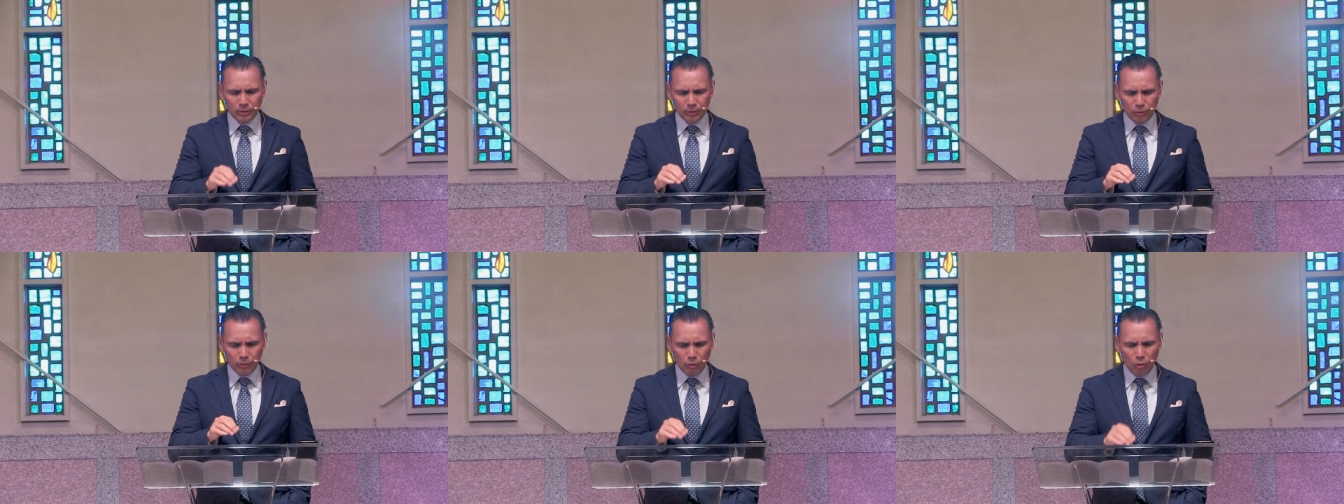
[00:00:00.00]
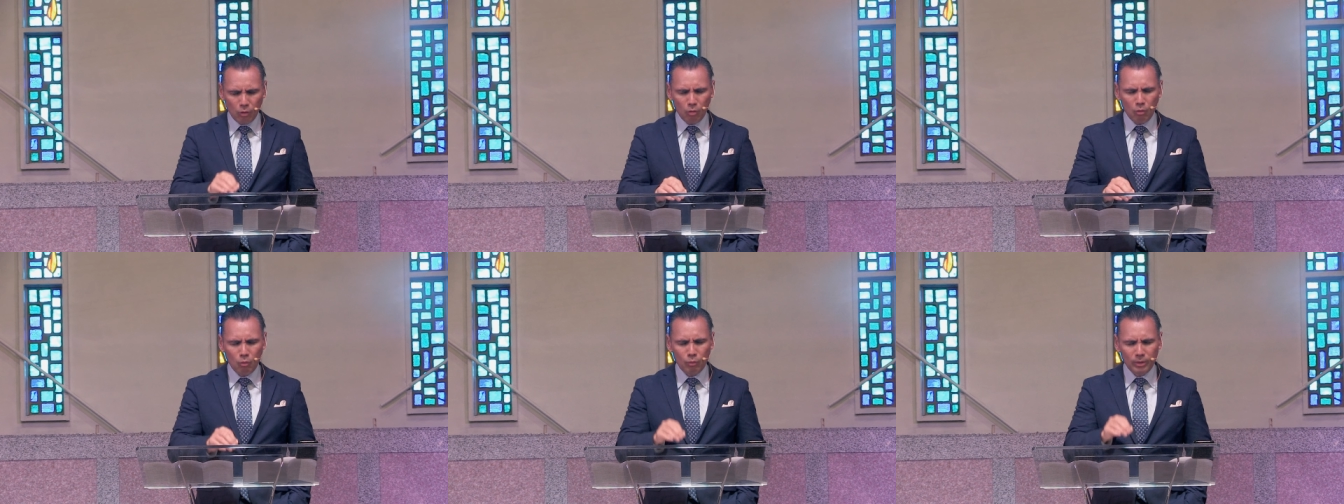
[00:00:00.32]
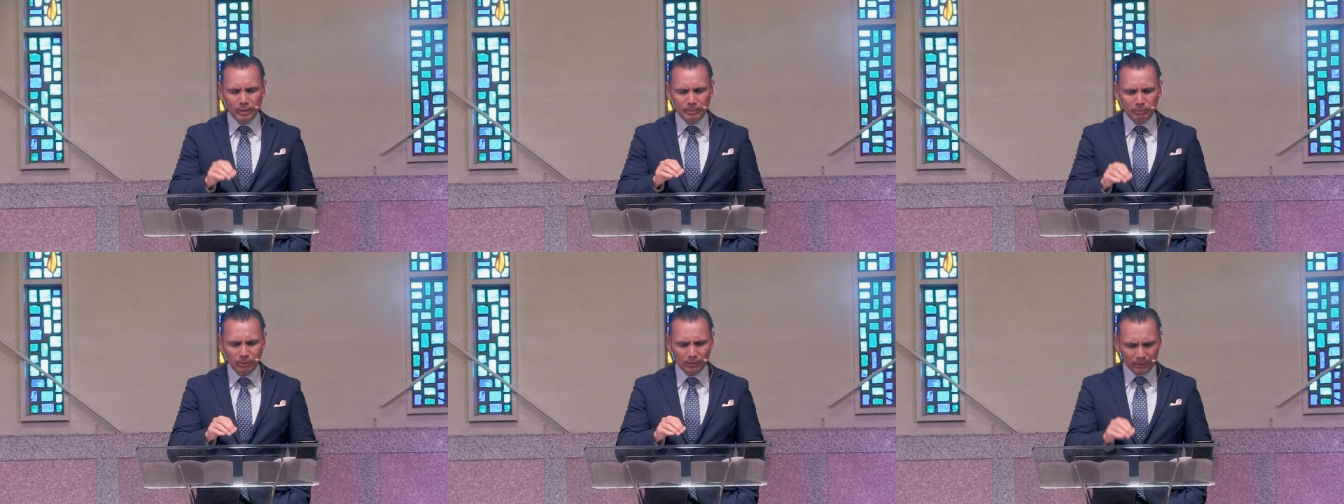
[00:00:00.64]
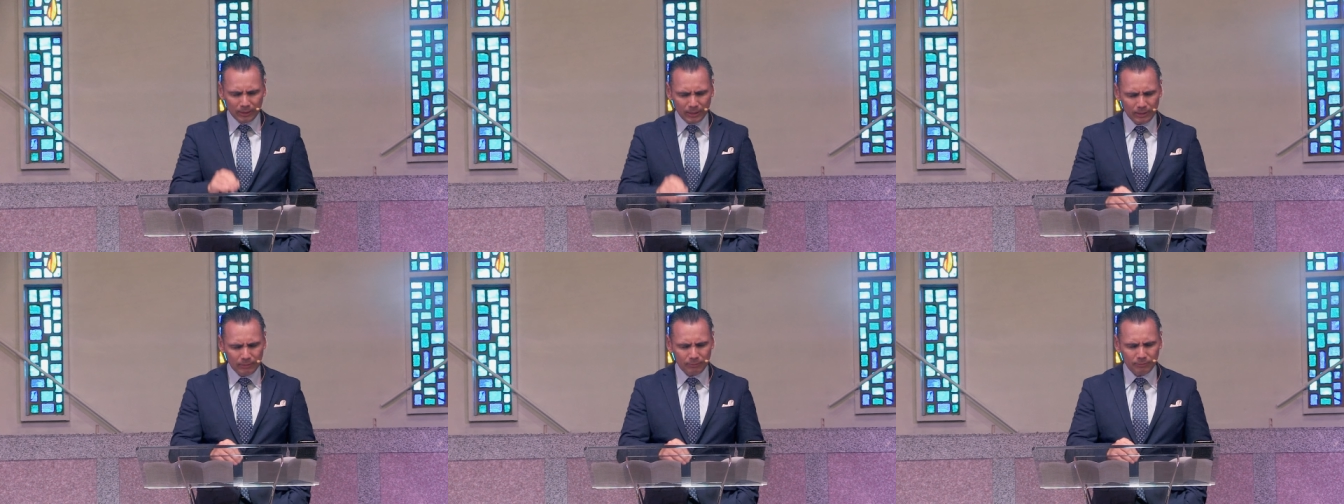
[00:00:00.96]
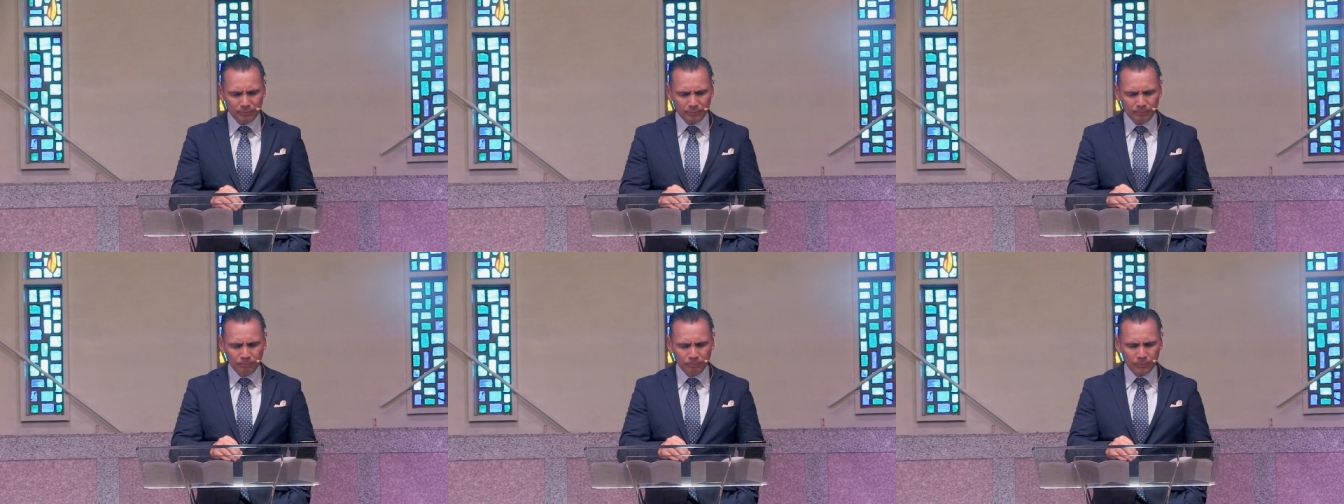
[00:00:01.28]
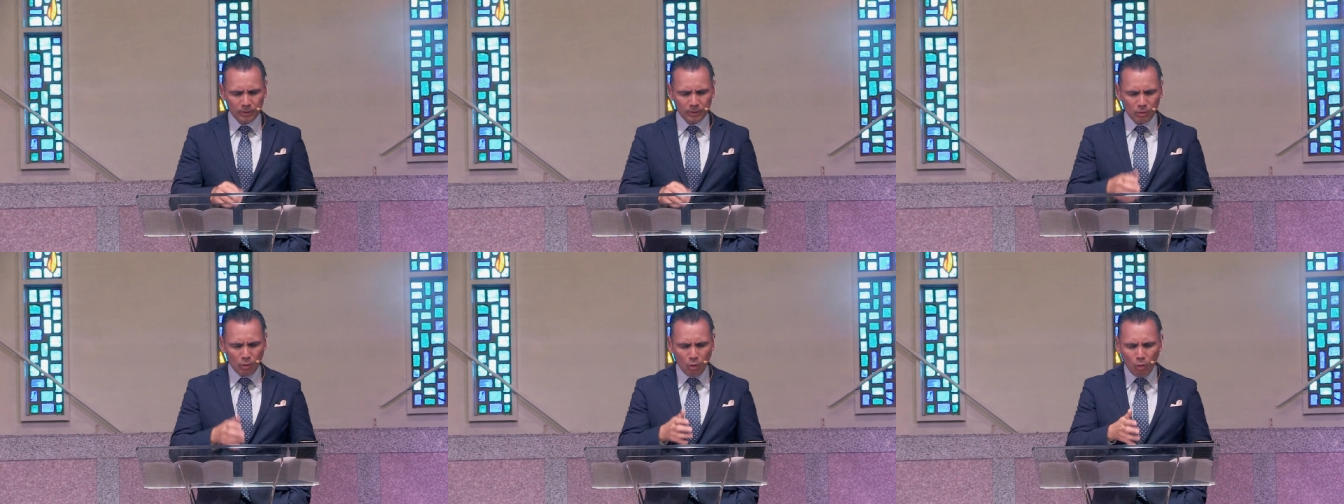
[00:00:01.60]
who we believe,
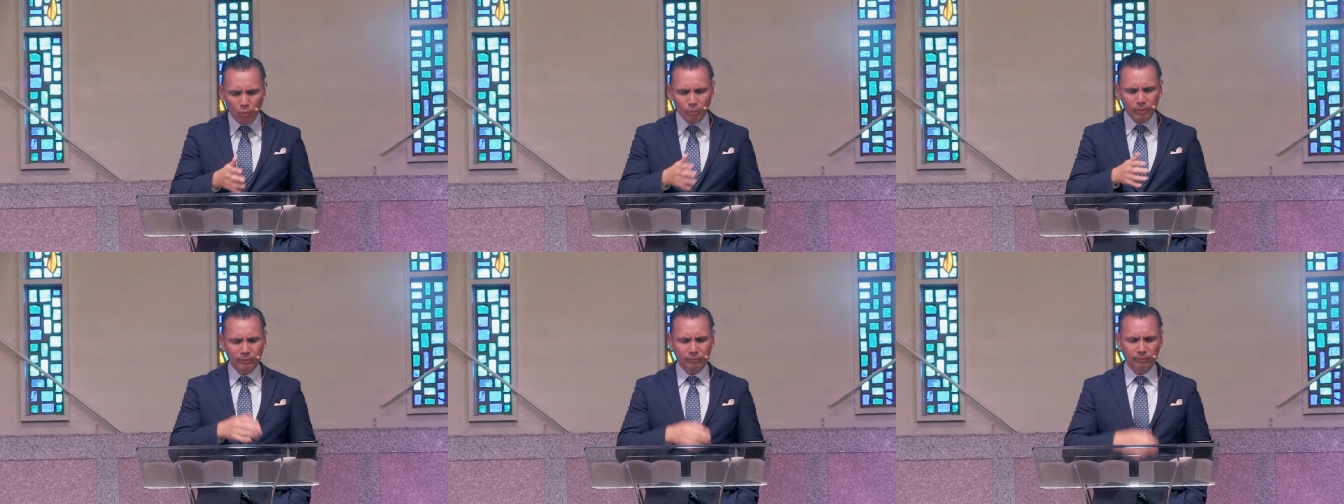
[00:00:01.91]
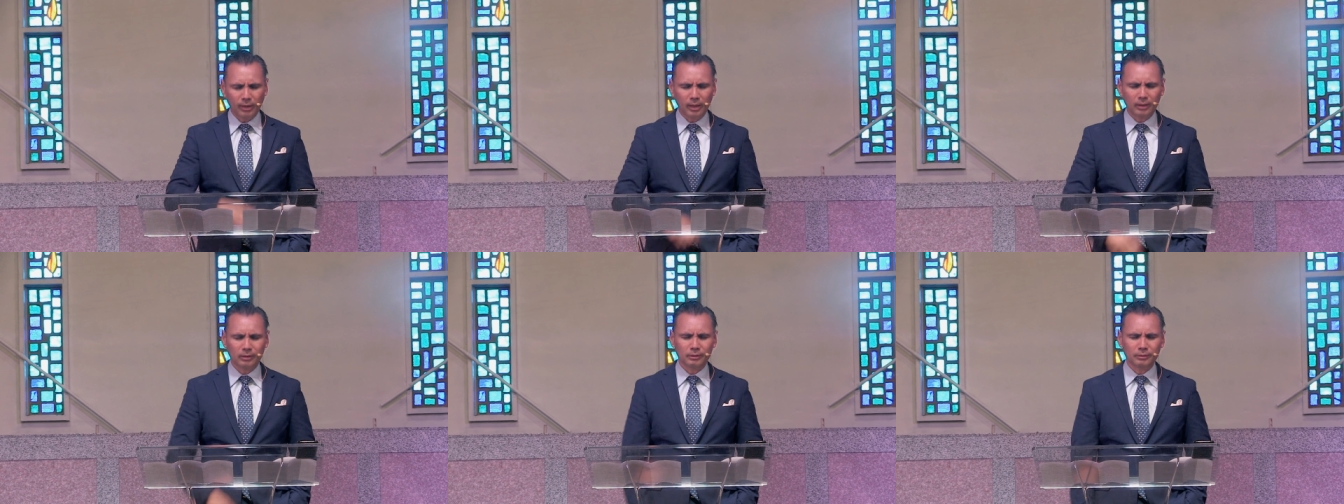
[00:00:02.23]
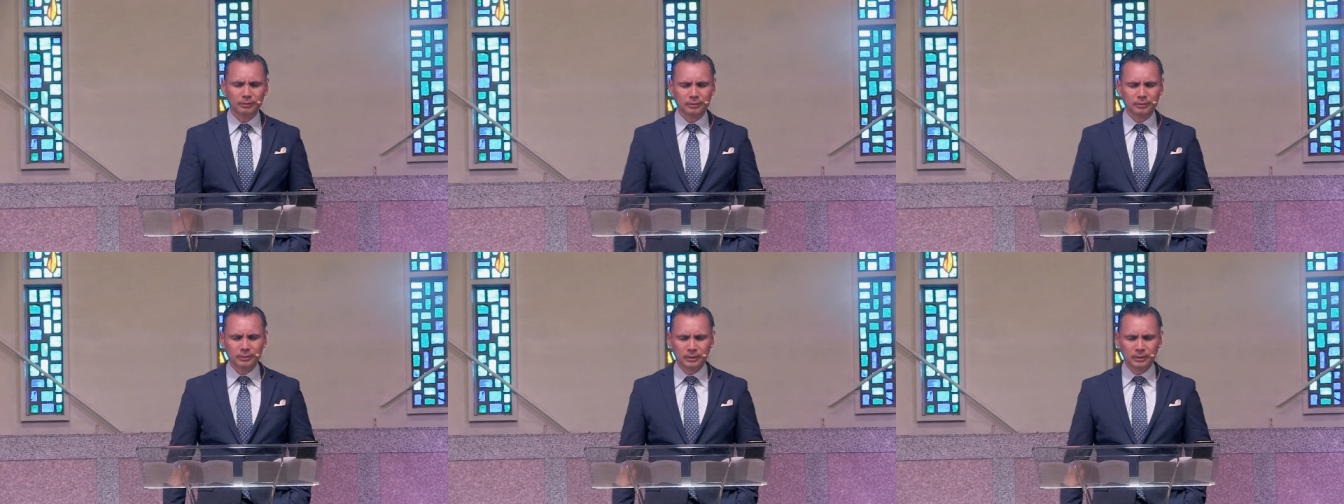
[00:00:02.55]
who we follow,